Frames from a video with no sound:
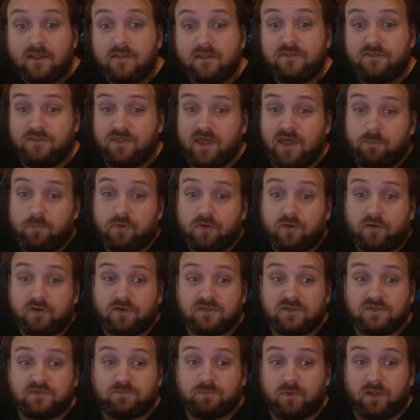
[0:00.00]
They put
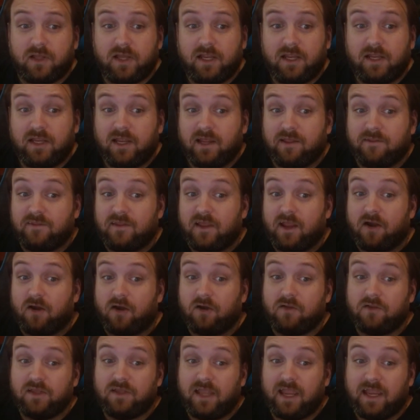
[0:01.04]
on display in the
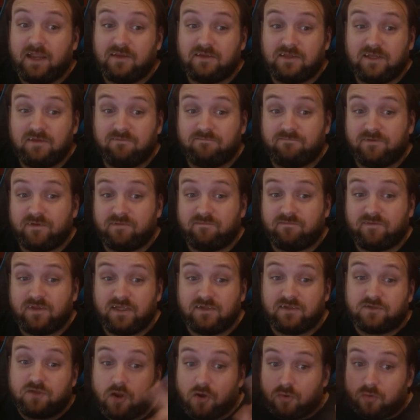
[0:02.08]
early
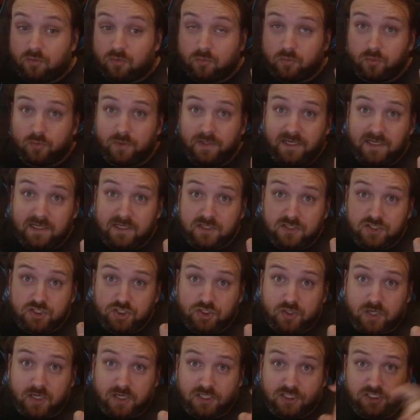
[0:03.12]
1850s
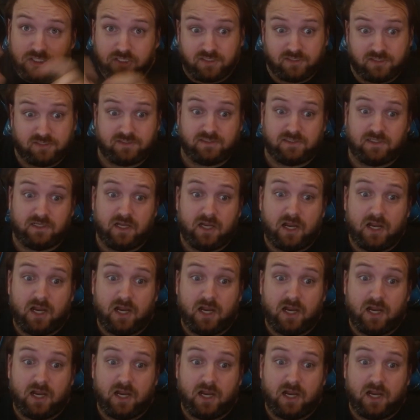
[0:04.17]
reconstructions